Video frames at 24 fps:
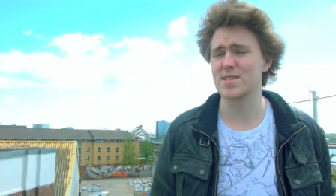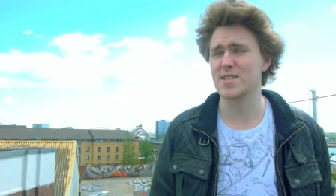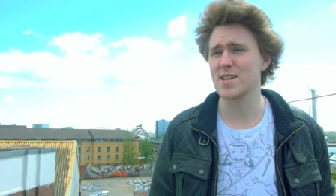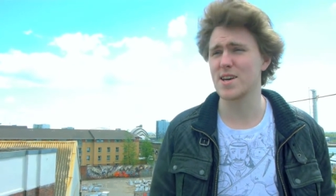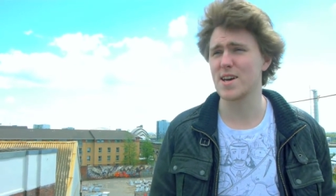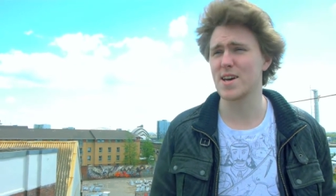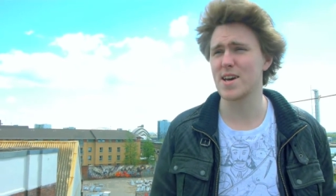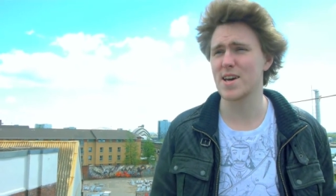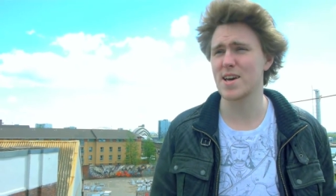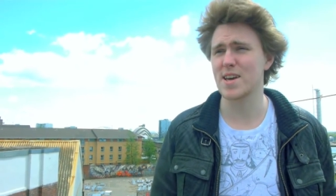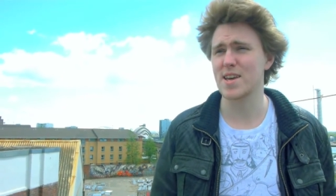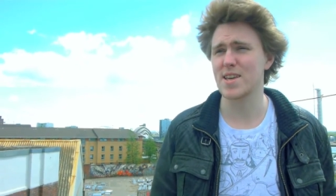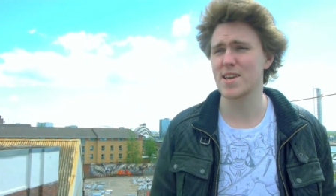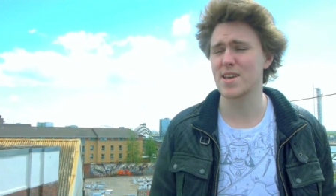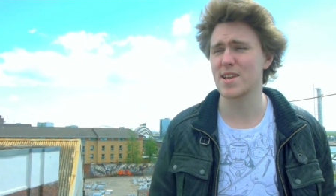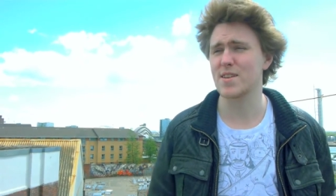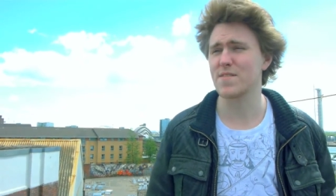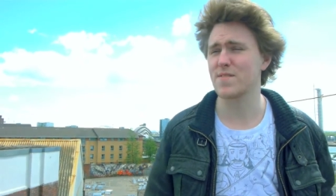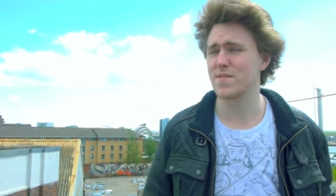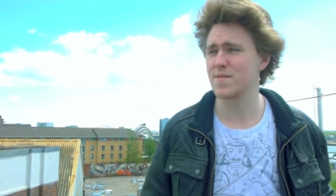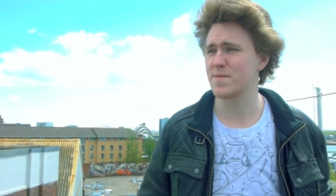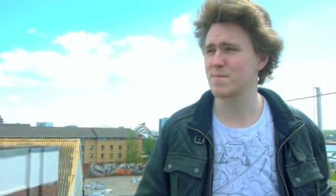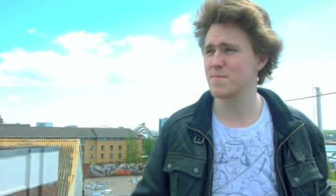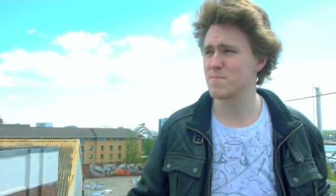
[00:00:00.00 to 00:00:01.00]
kind
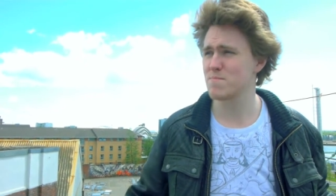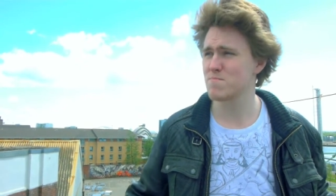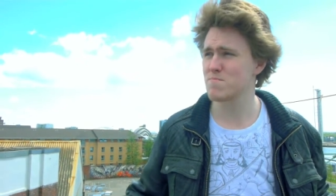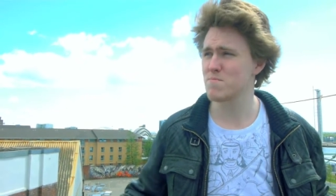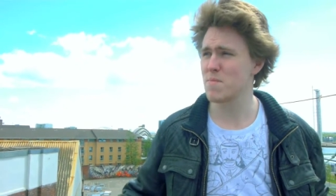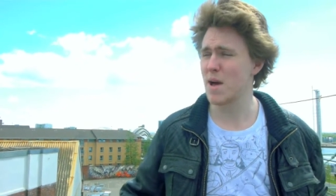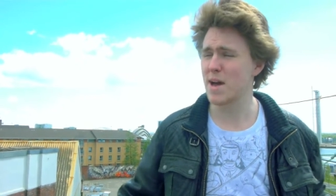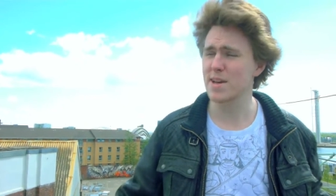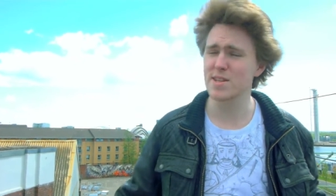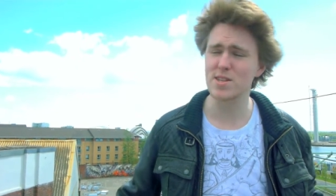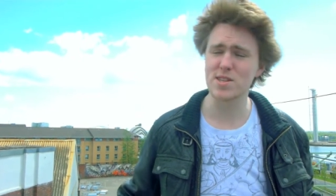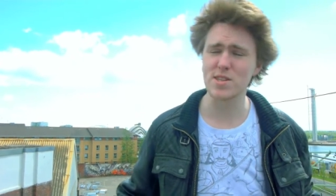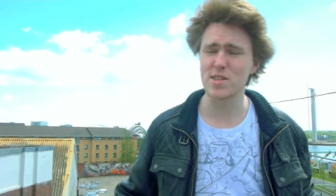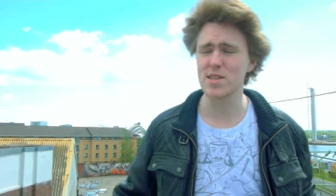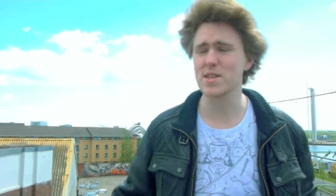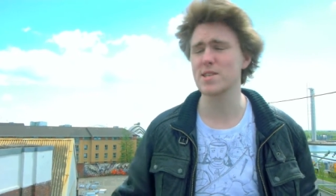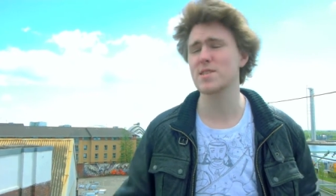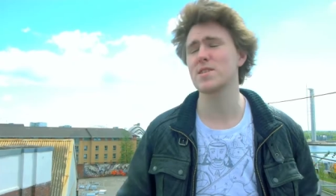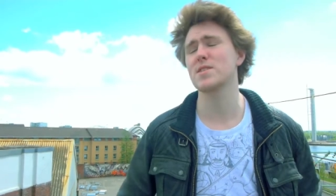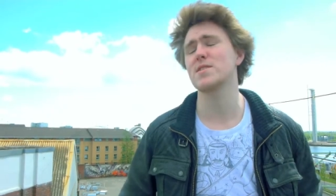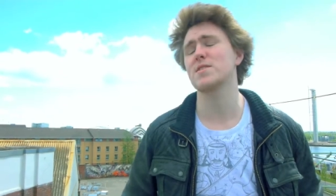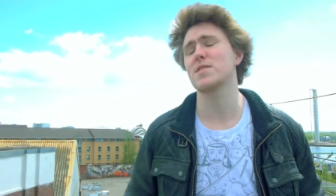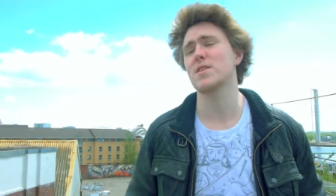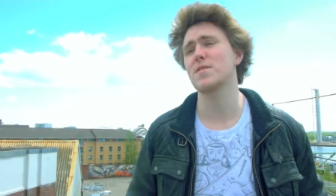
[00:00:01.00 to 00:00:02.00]
of
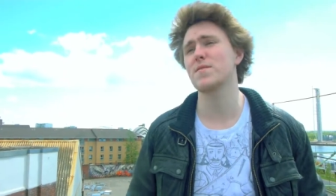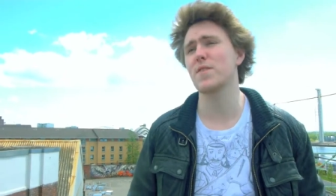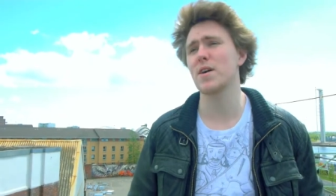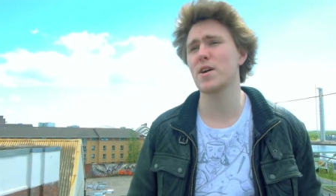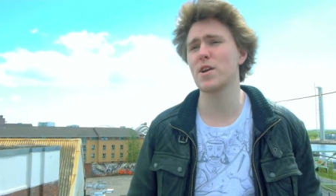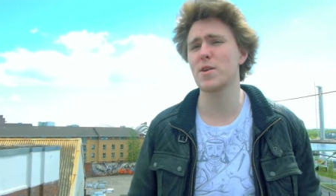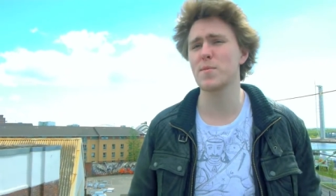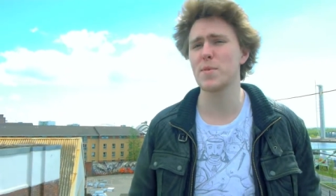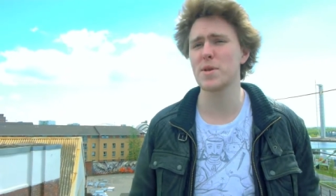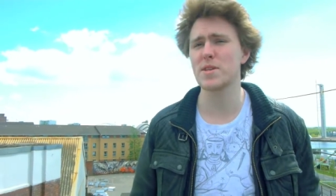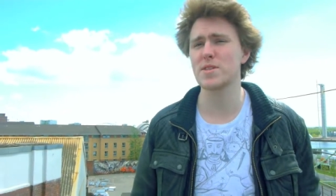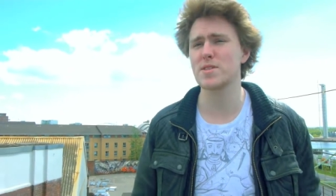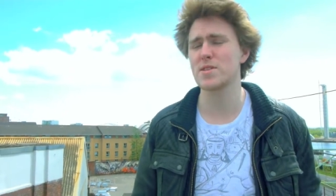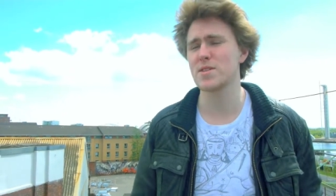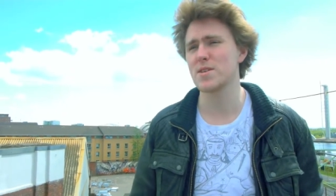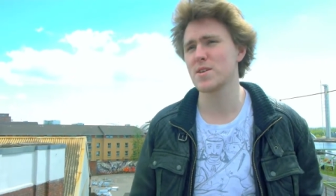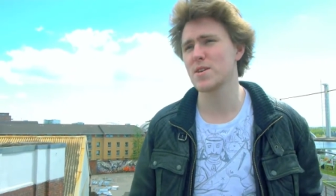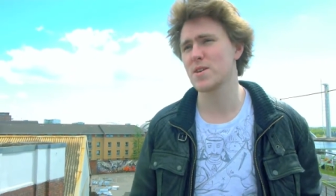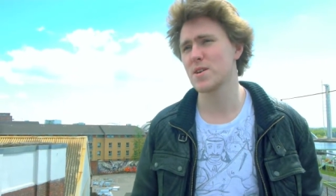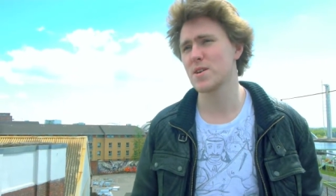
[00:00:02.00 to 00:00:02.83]
isolated environment.